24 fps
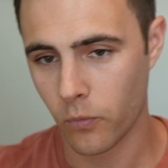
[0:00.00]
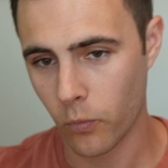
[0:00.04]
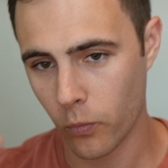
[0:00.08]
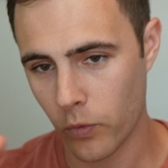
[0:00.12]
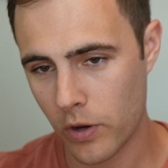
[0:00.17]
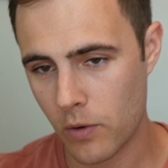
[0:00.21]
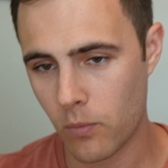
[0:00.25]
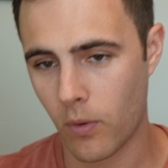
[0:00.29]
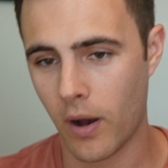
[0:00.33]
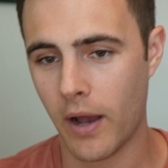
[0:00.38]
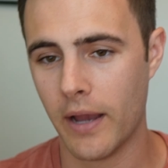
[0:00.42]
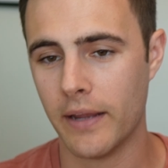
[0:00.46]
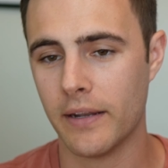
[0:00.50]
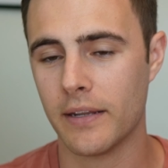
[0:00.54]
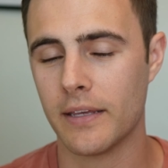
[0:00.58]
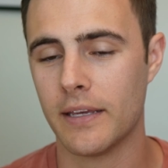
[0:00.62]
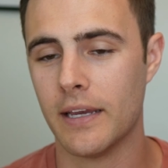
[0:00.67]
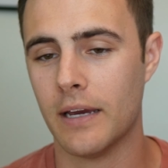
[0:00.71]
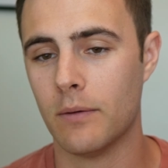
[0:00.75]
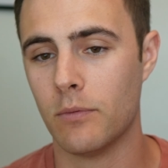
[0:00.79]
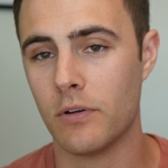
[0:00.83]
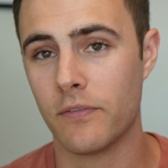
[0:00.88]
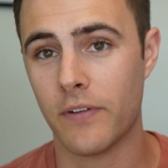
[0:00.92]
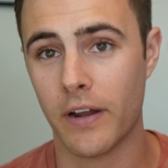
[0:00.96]
rewind
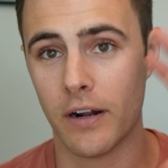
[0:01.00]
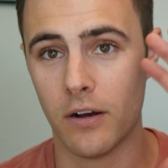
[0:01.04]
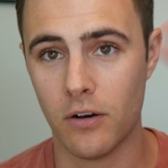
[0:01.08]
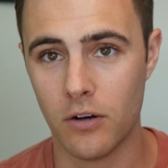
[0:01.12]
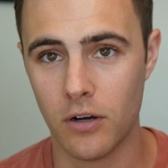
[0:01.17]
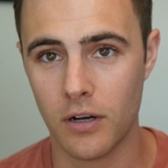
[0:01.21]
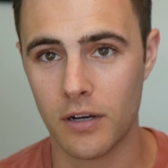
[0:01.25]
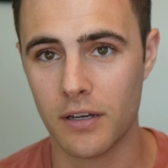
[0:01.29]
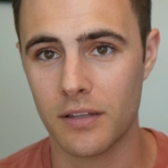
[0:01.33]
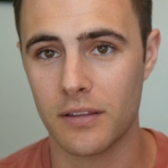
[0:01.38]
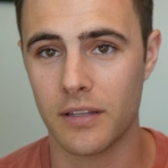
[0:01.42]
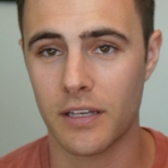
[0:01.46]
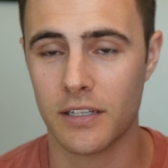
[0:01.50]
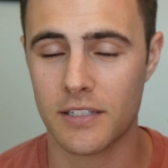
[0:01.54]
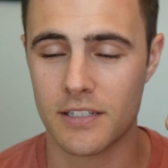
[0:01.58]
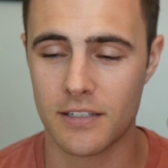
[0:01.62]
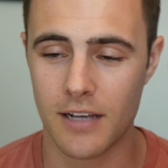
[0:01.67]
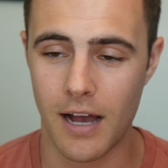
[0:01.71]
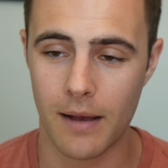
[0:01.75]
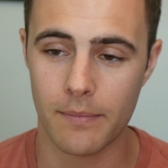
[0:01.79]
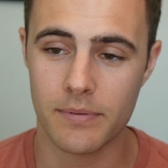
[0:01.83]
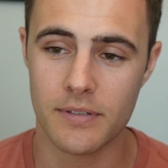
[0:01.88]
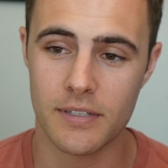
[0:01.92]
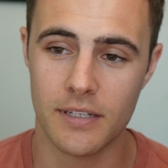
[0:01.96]
again, we've got a hook that
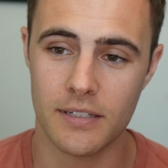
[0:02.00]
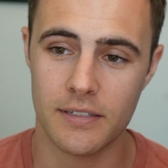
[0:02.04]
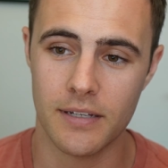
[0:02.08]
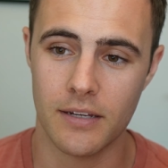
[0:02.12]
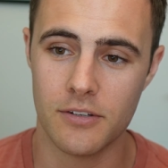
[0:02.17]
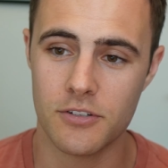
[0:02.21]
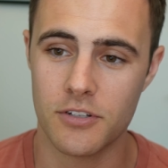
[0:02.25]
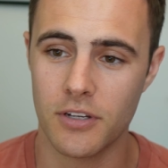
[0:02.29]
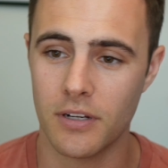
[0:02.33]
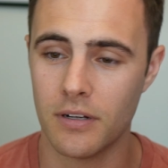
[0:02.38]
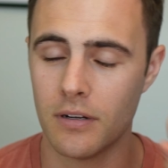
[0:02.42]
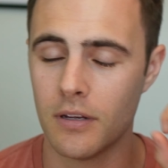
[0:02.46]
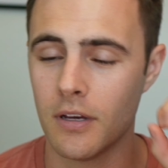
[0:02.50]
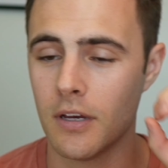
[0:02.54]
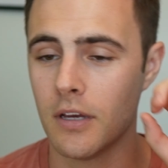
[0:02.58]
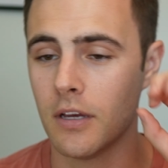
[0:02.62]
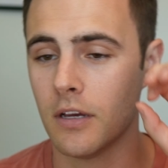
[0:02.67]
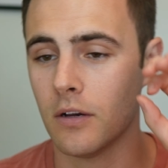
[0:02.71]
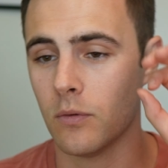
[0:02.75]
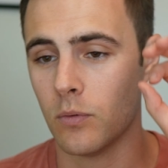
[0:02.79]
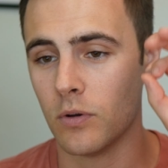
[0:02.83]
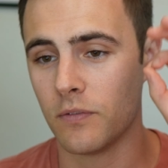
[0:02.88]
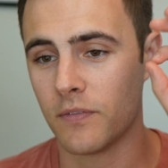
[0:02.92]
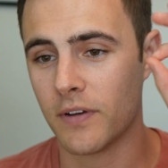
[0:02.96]
stops the attention.
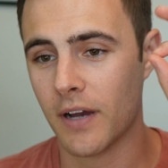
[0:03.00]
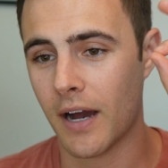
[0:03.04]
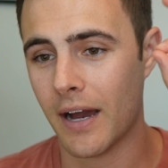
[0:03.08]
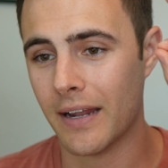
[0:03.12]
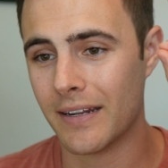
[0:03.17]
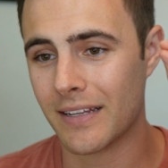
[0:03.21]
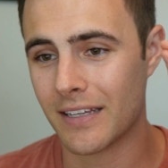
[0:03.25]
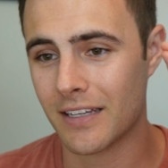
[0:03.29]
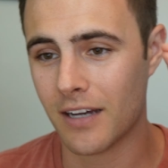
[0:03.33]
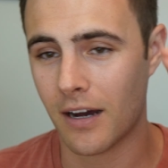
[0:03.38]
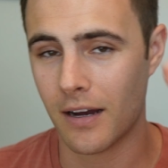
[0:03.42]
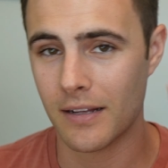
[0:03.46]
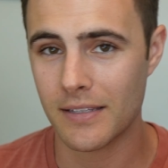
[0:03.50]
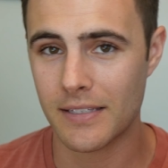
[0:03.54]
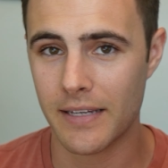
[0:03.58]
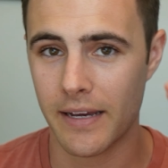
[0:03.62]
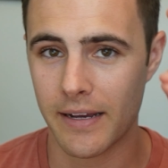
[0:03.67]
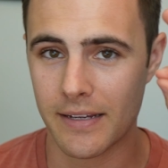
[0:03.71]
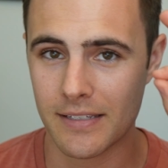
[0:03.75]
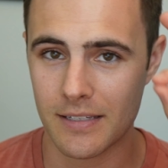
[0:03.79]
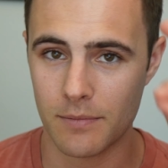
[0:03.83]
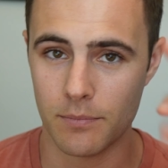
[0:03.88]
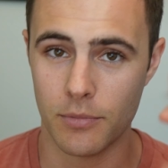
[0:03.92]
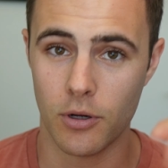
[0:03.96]
We've got
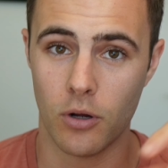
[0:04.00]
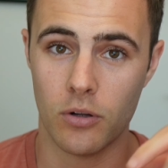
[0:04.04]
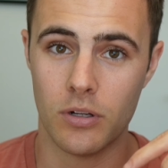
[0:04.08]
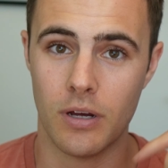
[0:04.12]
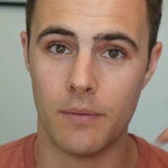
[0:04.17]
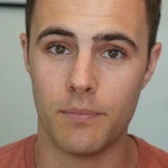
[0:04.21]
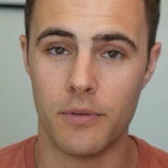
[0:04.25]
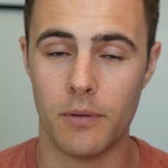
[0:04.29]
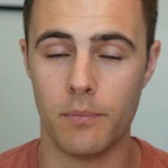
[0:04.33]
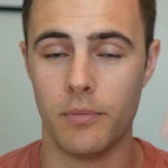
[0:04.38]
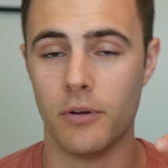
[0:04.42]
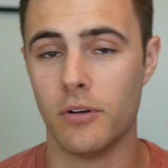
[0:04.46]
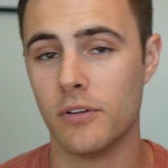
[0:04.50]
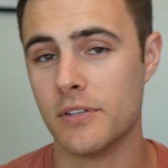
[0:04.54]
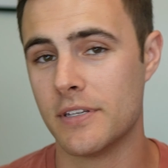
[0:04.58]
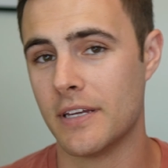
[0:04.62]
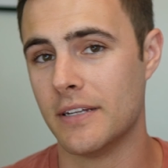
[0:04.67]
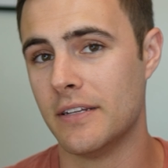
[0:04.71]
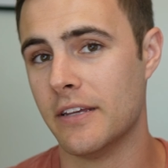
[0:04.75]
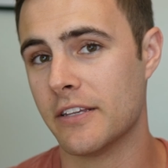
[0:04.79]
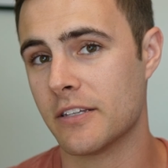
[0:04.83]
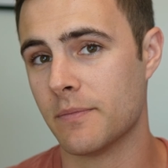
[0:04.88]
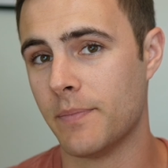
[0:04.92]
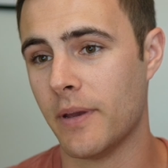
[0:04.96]
context and build up that builds
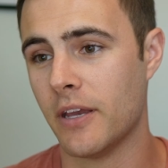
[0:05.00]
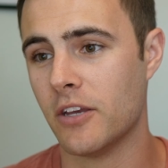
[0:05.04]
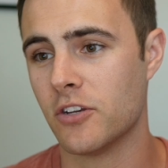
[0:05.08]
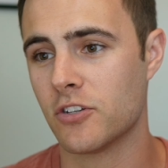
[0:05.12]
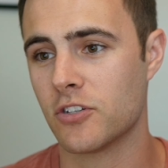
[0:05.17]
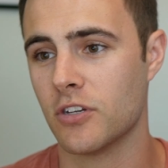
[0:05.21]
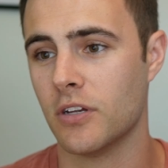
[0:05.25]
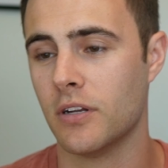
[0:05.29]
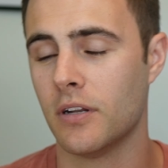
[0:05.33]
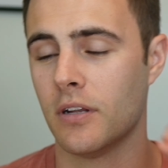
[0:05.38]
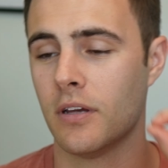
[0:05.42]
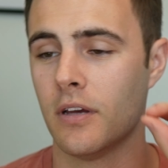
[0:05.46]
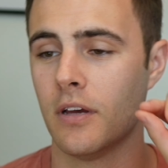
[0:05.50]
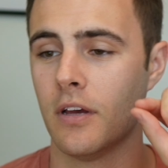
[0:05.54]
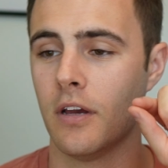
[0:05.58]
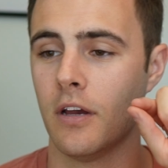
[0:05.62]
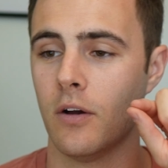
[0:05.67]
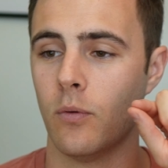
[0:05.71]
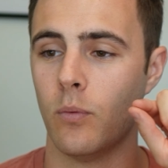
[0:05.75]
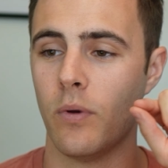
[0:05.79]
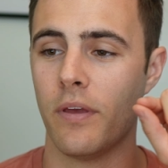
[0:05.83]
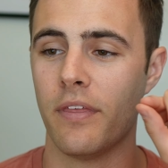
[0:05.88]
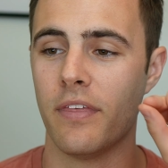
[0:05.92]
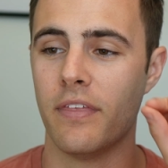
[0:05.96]
anticipation.
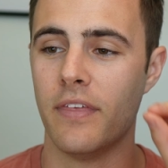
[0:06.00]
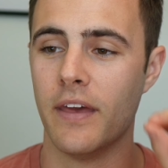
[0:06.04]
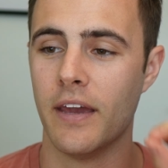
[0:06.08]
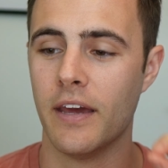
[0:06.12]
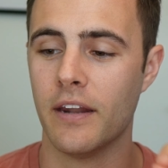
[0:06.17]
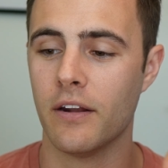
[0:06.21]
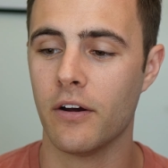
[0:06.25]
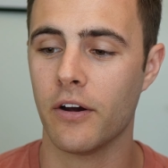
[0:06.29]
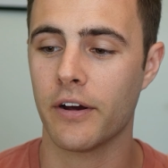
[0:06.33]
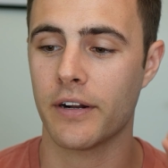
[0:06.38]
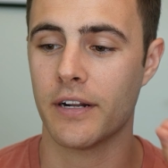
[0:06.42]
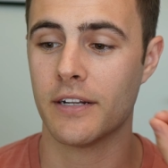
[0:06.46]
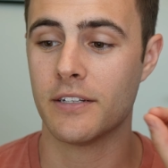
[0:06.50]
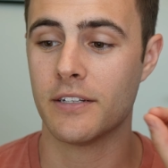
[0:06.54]
We then are gonna